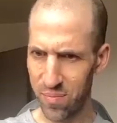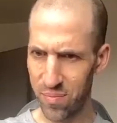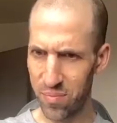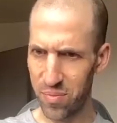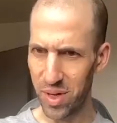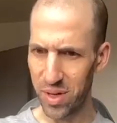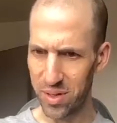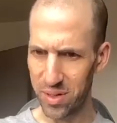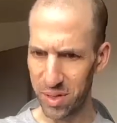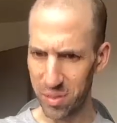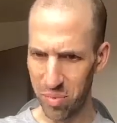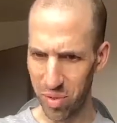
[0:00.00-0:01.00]
I'm trying to see
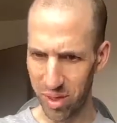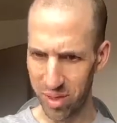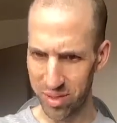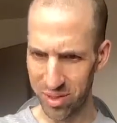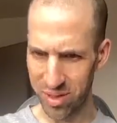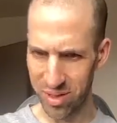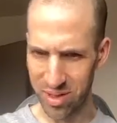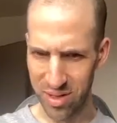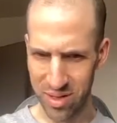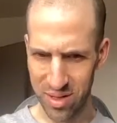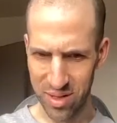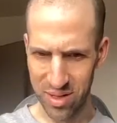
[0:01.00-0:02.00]
a price.
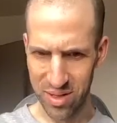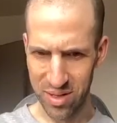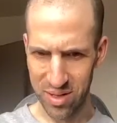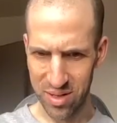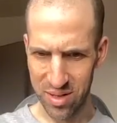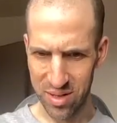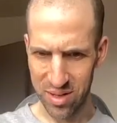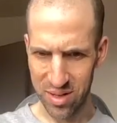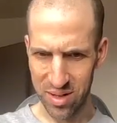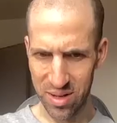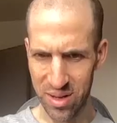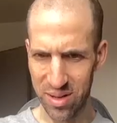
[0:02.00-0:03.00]

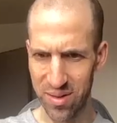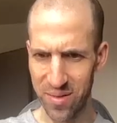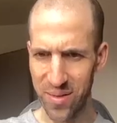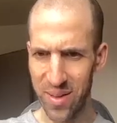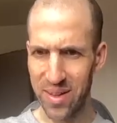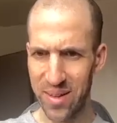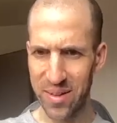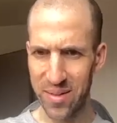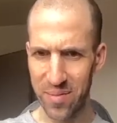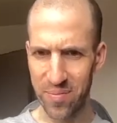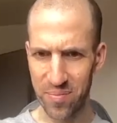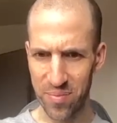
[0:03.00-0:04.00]
Yeah.
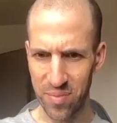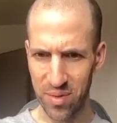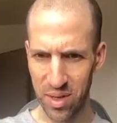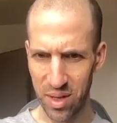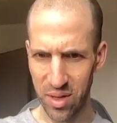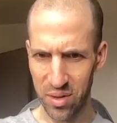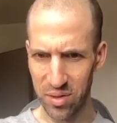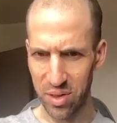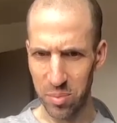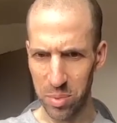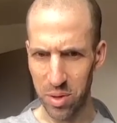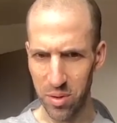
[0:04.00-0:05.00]
Okay, let's
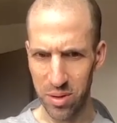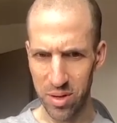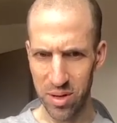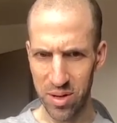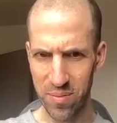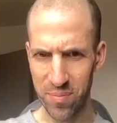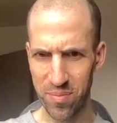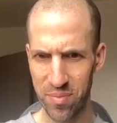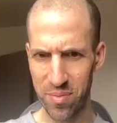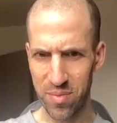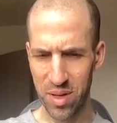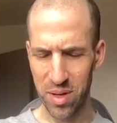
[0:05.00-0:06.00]
keep going. I'm
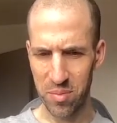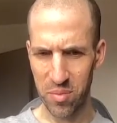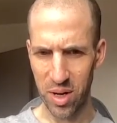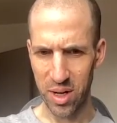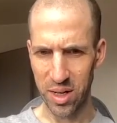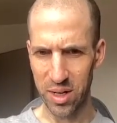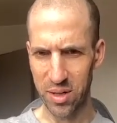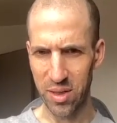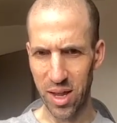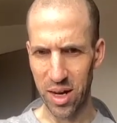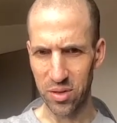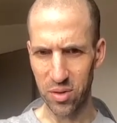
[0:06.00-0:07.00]
trying to get to the
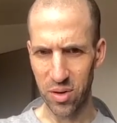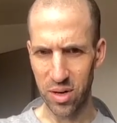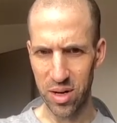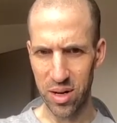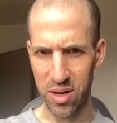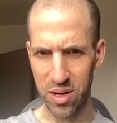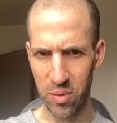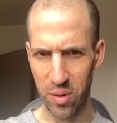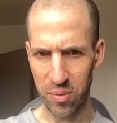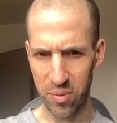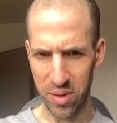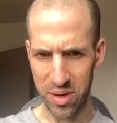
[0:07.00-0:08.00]
actual art and away
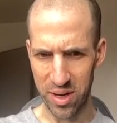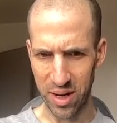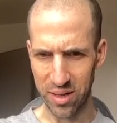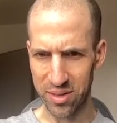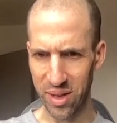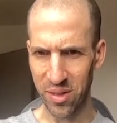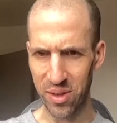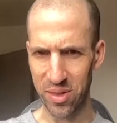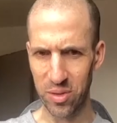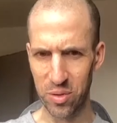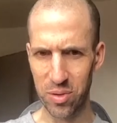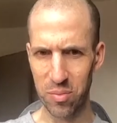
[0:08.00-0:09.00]
from the text. I thought
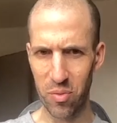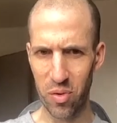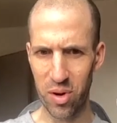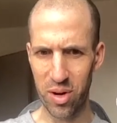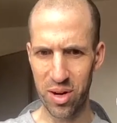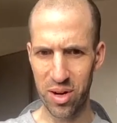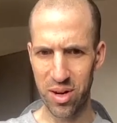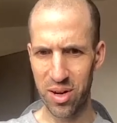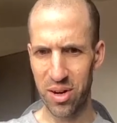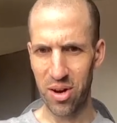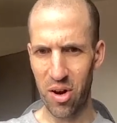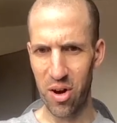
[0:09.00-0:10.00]
this was more
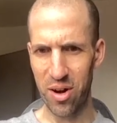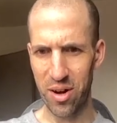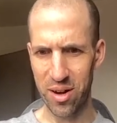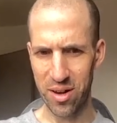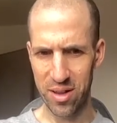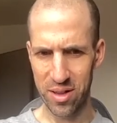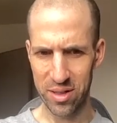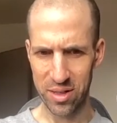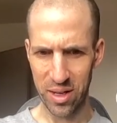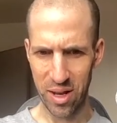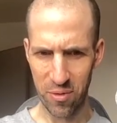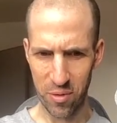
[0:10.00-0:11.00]
art. Let's see,
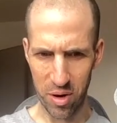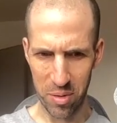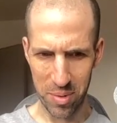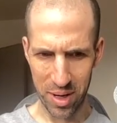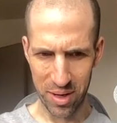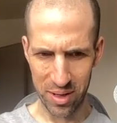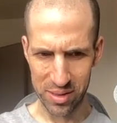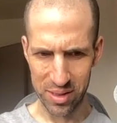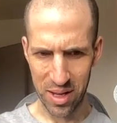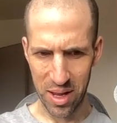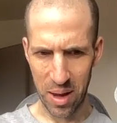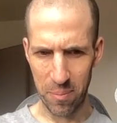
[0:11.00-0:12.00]
how far am I in this?
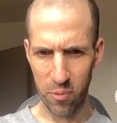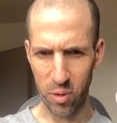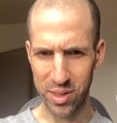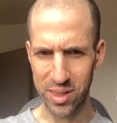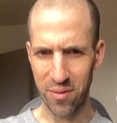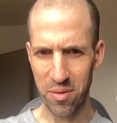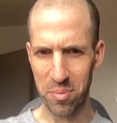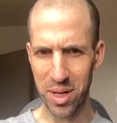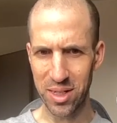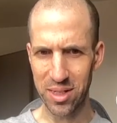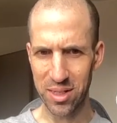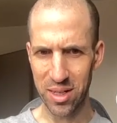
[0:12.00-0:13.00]
I'm 47
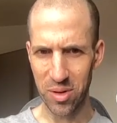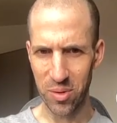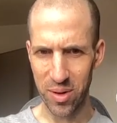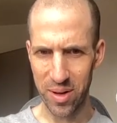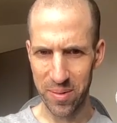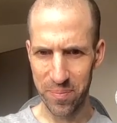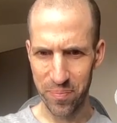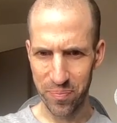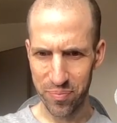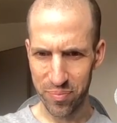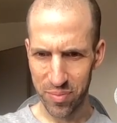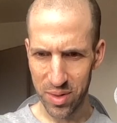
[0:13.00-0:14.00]
pages into it.
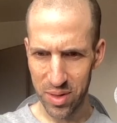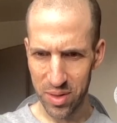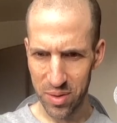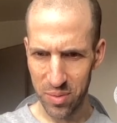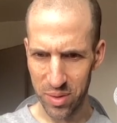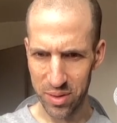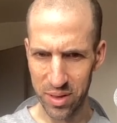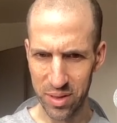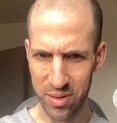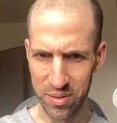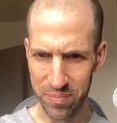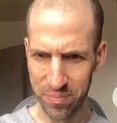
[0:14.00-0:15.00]
What is this?